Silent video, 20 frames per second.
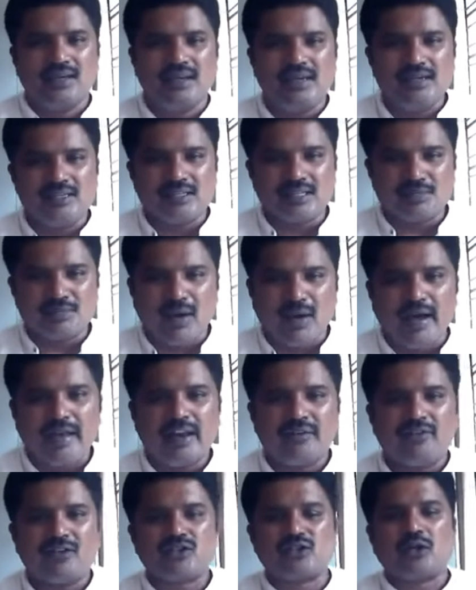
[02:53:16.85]
He is a
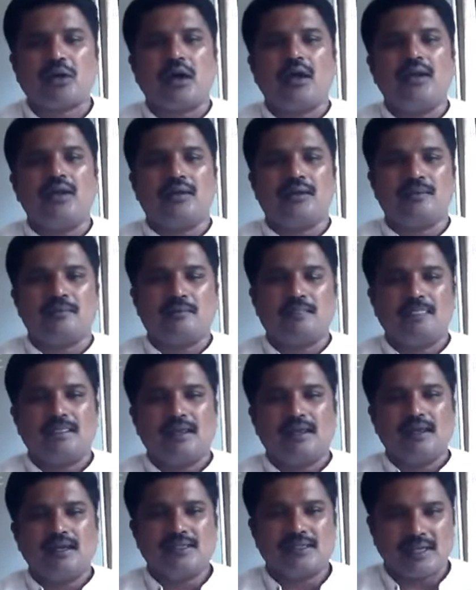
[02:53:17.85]
man of a scholar.
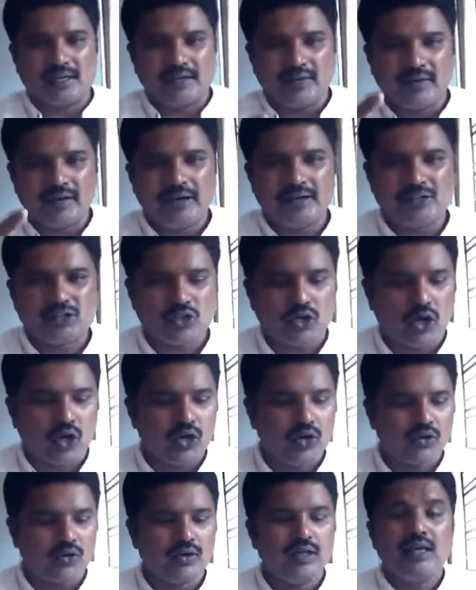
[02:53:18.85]
He's a great
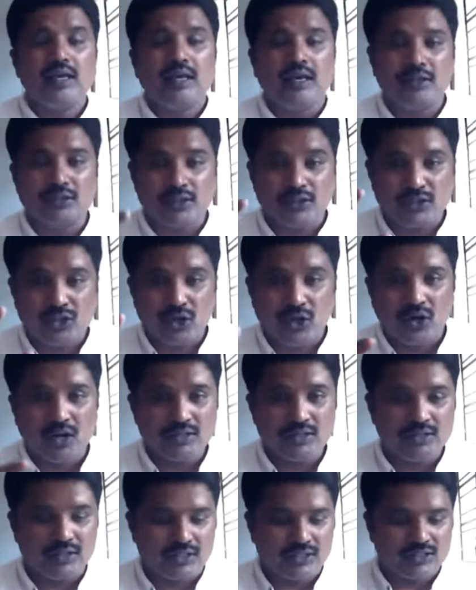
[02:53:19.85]
scholar. He's a
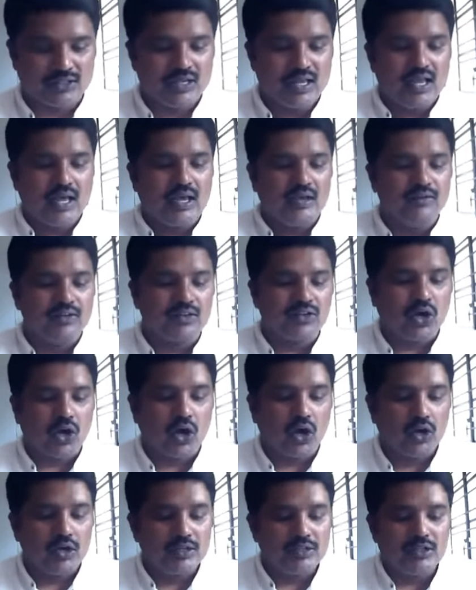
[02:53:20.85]
theologist with
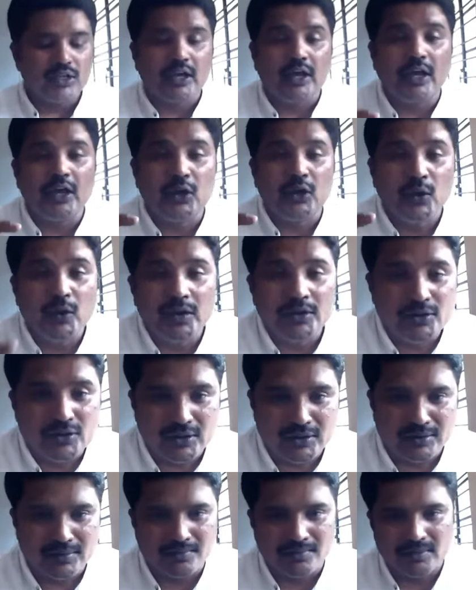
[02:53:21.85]
all his
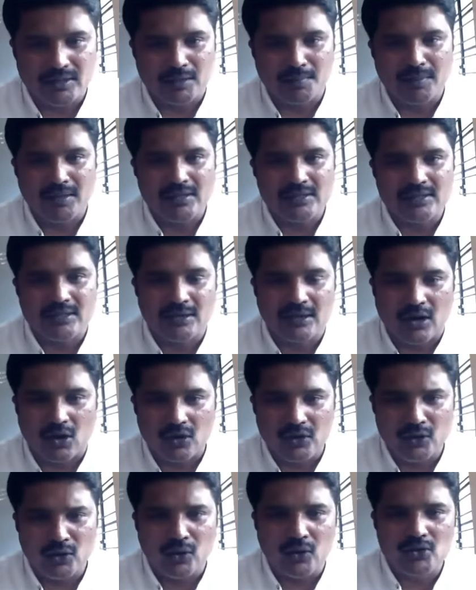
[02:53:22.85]
erudition. That means
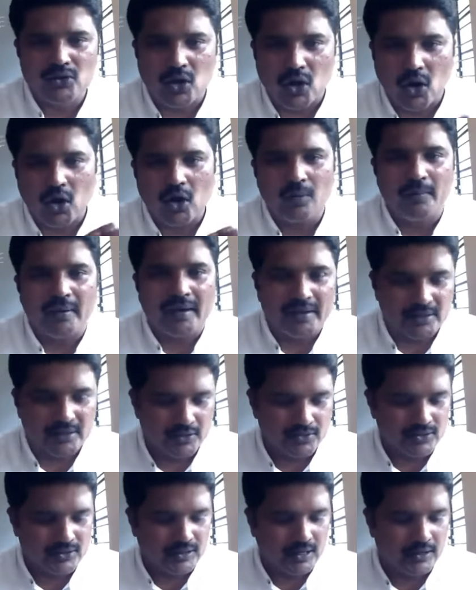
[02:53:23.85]
that he knows all
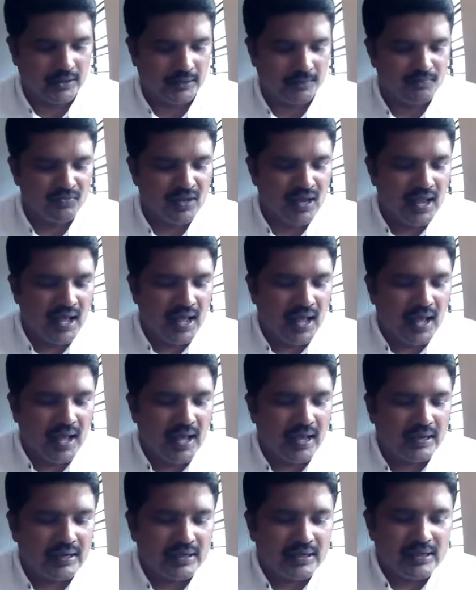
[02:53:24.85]
branches of study
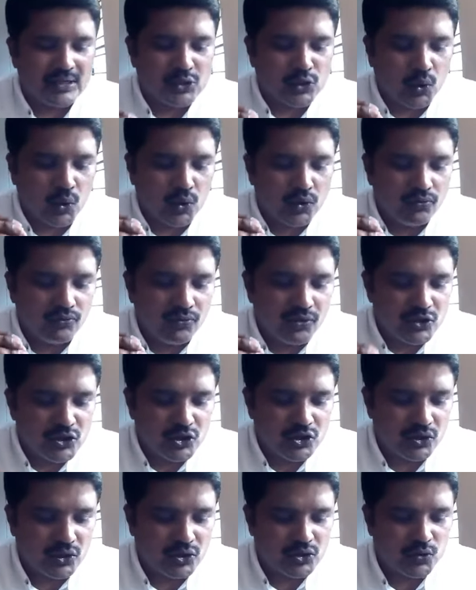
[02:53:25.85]
and his own
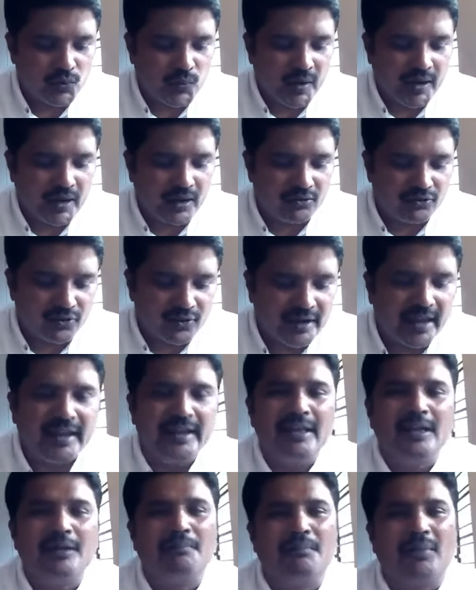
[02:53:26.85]
vicious way of
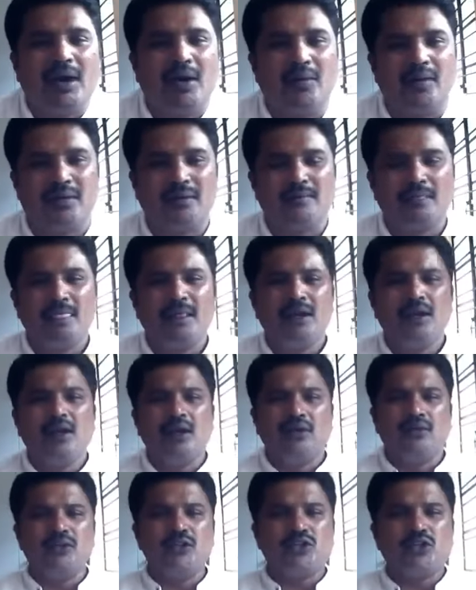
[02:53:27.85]
gaining power.
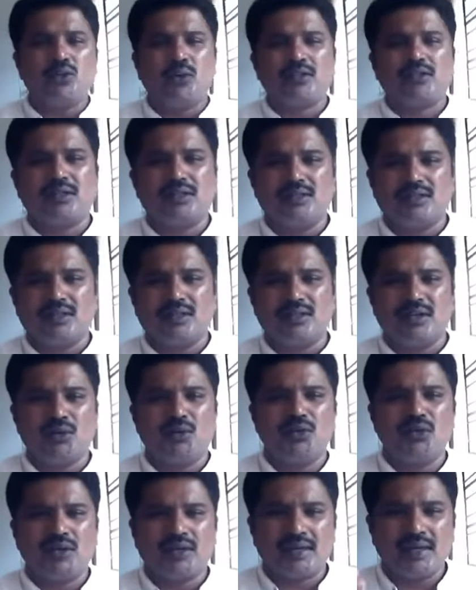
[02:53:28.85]
Vicious
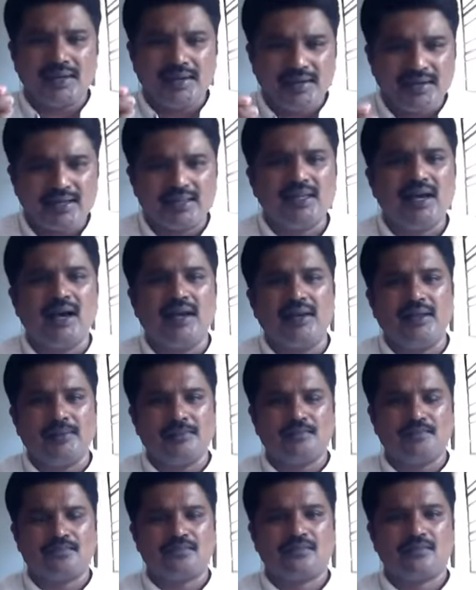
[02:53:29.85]
antandre ondu ketta
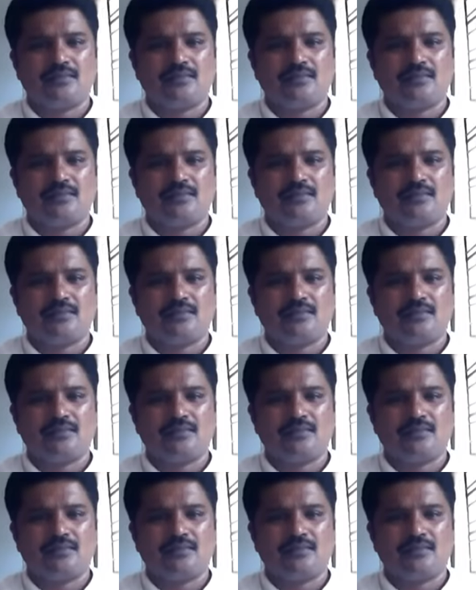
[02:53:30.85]
dhari.